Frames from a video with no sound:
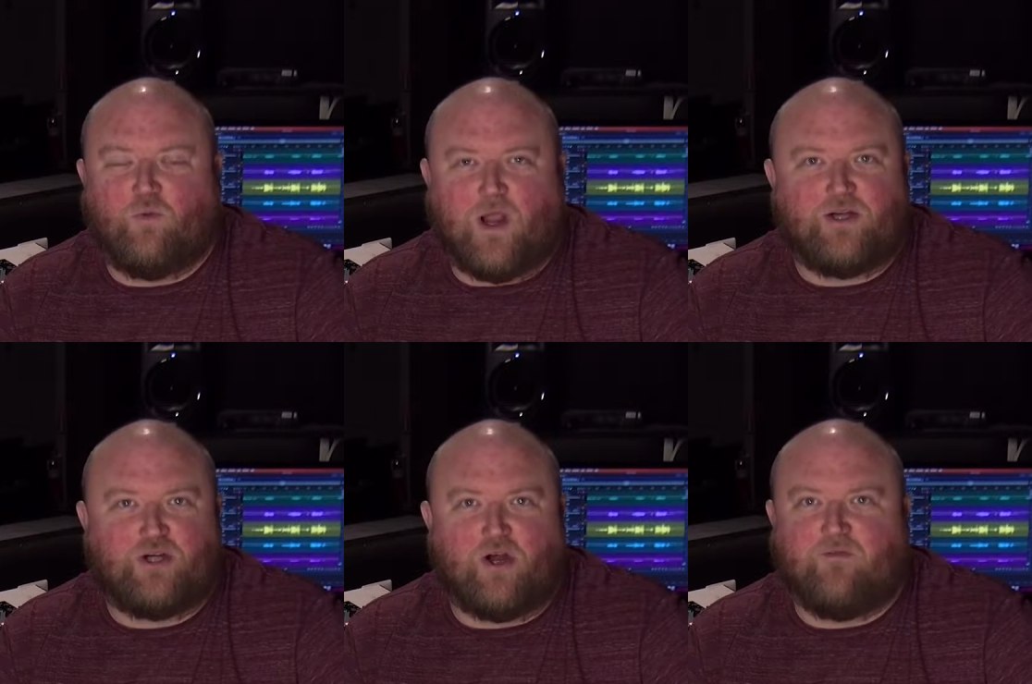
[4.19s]
where
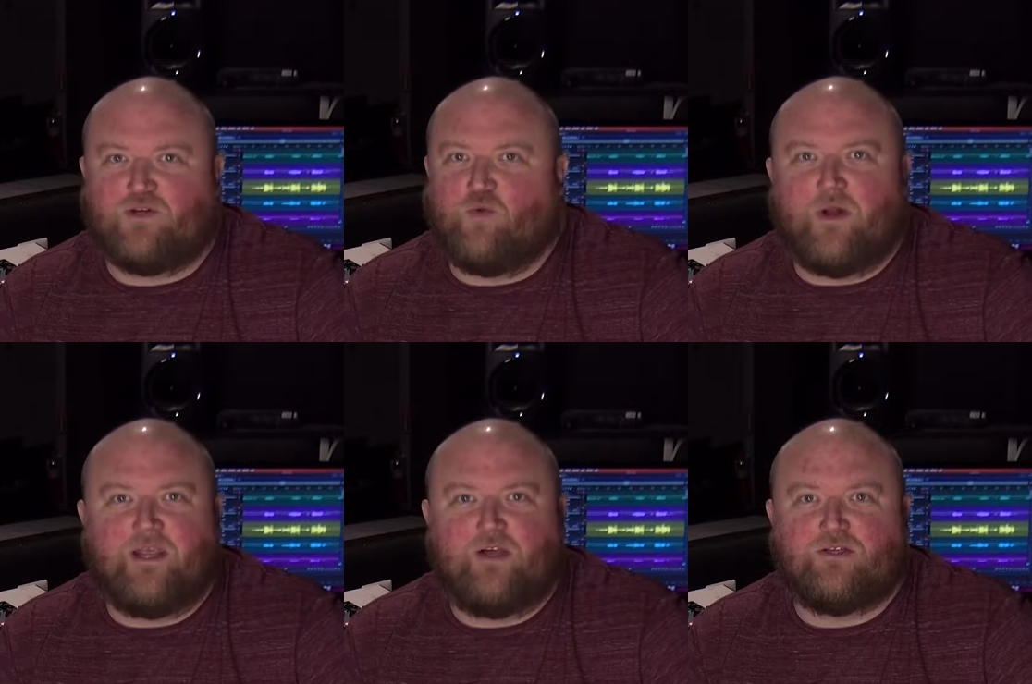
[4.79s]
I share over
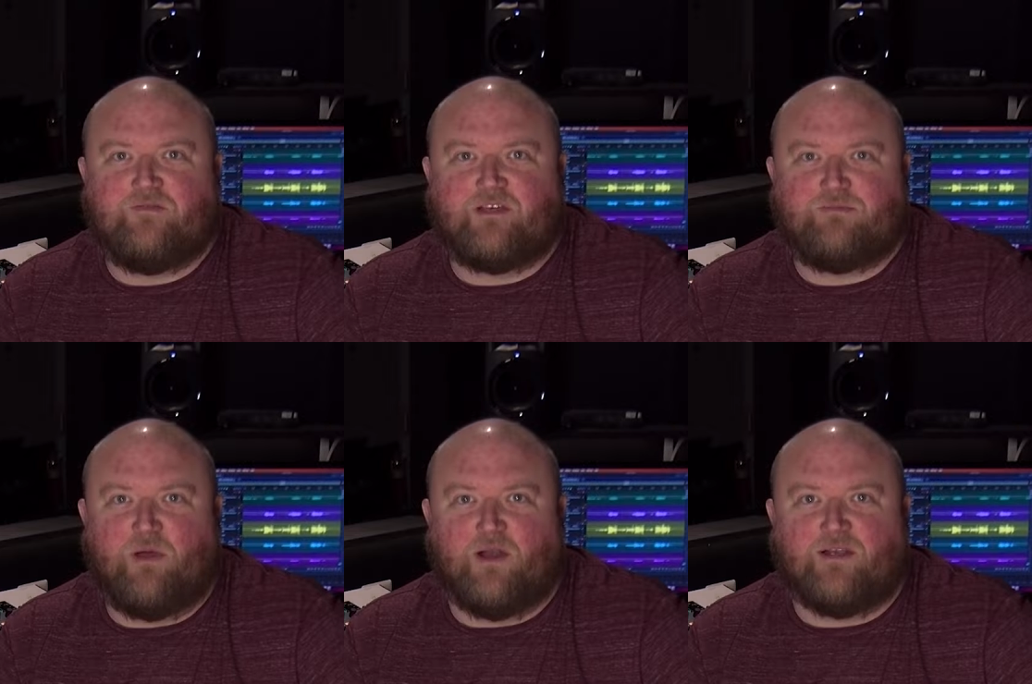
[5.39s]
20 years of
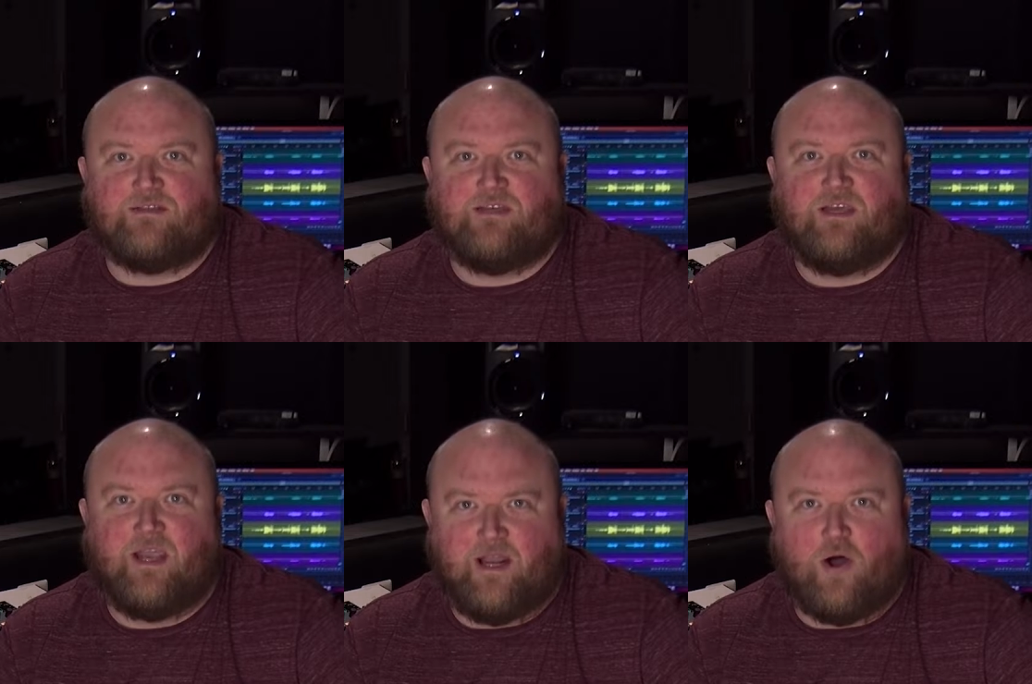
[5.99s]
experience
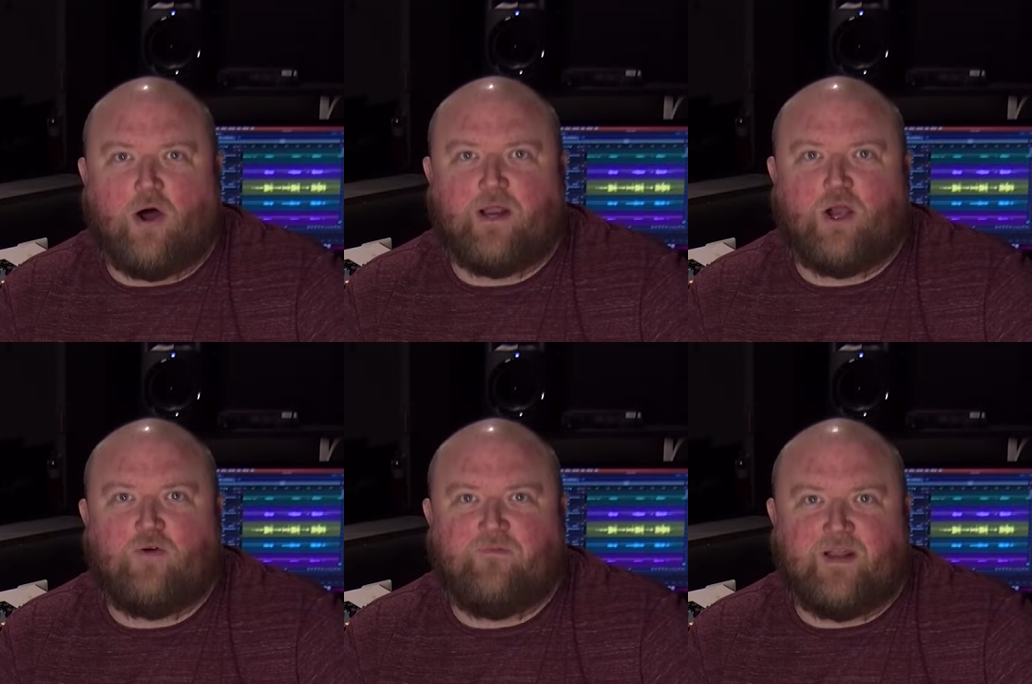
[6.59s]
in
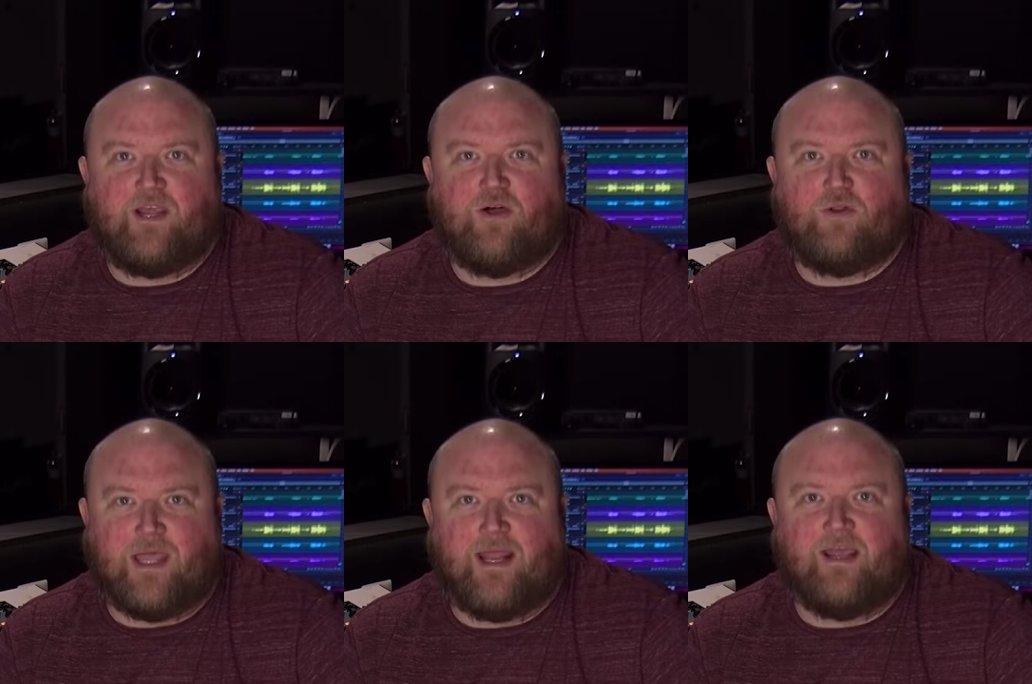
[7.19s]
audio,
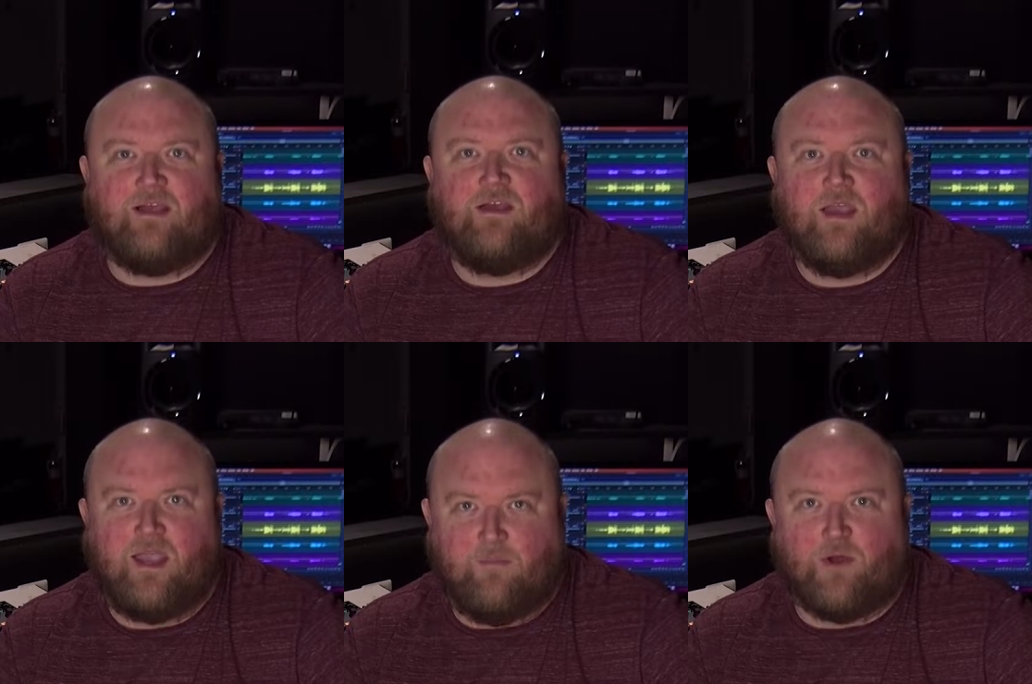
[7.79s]
video, lighting,
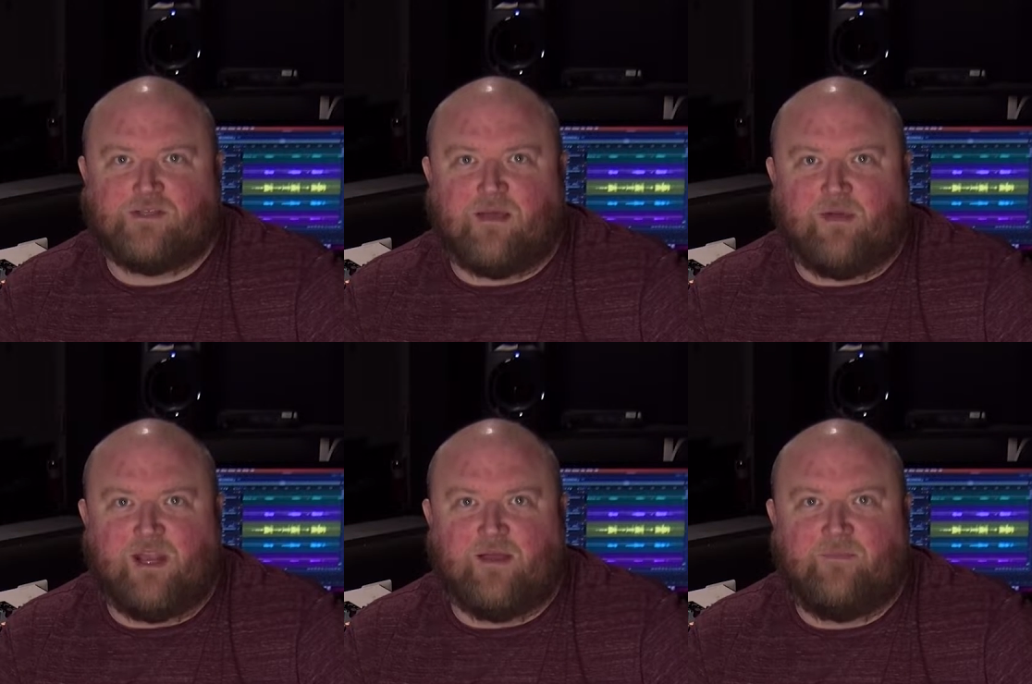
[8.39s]
and
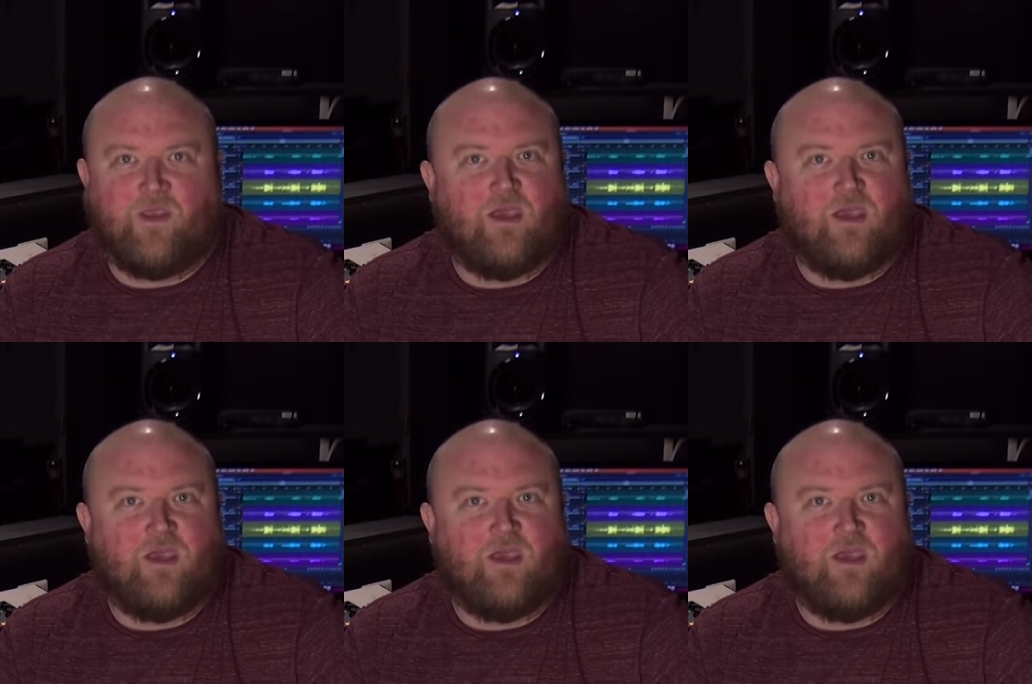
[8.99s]
multimedia.